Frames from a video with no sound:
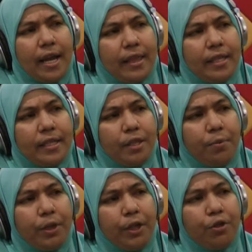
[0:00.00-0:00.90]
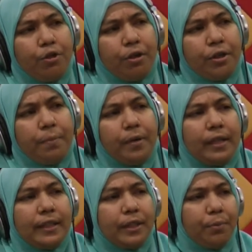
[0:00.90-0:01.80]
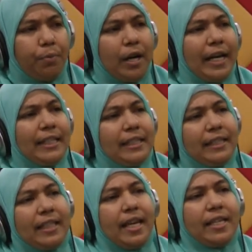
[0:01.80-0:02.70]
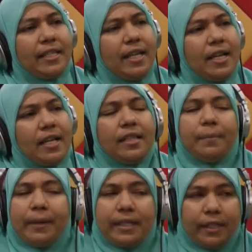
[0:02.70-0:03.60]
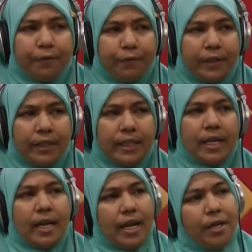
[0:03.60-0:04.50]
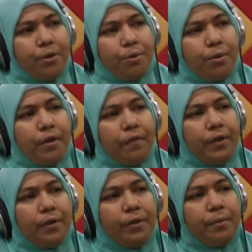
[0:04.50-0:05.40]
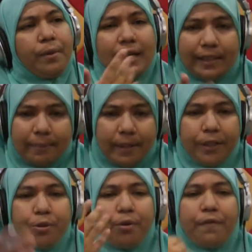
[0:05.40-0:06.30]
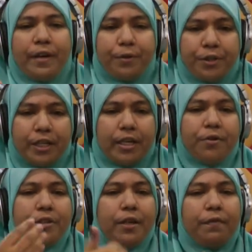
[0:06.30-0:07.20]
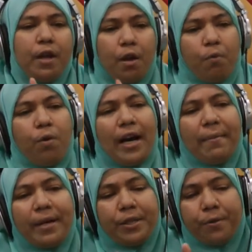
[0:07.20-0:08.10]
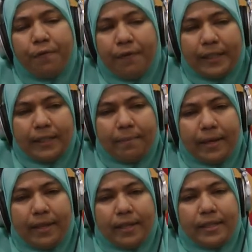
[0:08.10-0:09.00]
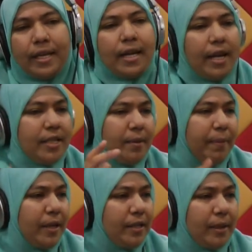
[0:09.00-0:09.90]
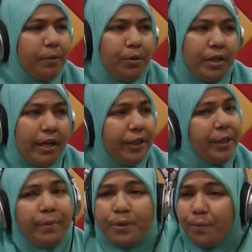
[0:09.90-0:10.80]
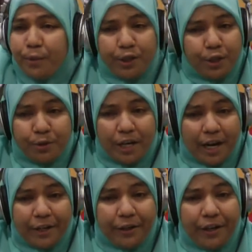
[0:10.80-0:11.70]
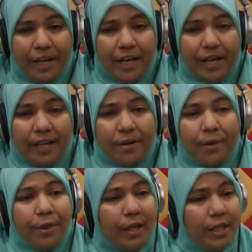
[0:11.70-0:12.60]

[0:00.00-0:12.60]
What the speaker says: and this is where you start to process, why is this case a little bit different, and you sort of, you know, do muhasabah, you sort of understand yourself. Why am I so affected by this? Is it because I'm too tired? Sometimes when we're too tired, you know,